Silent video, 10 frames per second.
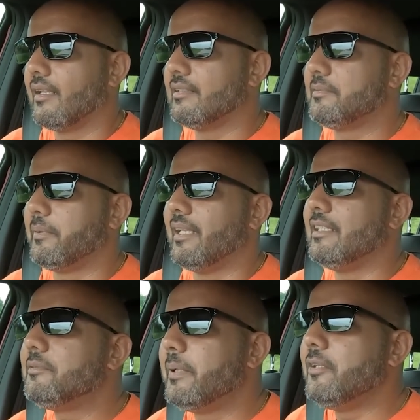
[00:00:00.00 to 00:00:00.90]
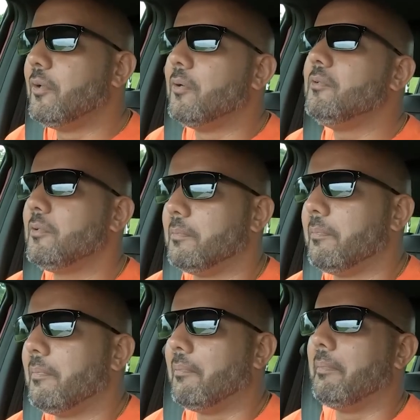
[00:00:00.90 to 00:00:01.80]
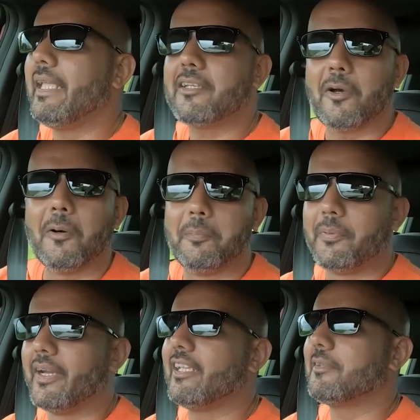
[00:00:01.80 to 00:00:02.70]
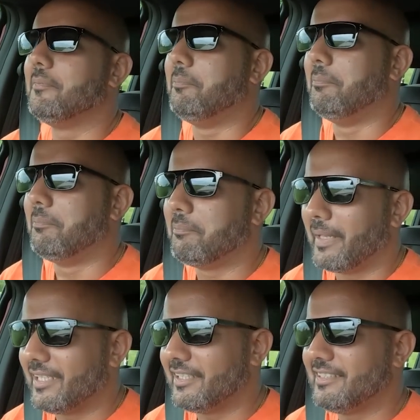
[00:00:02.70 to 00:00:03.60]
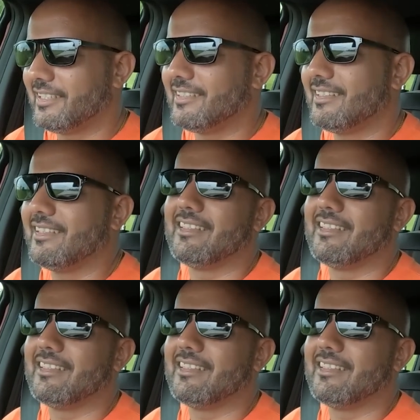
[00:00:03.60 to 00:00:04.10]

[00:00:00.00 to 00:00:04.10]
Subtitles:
it's been known to make or break marriages.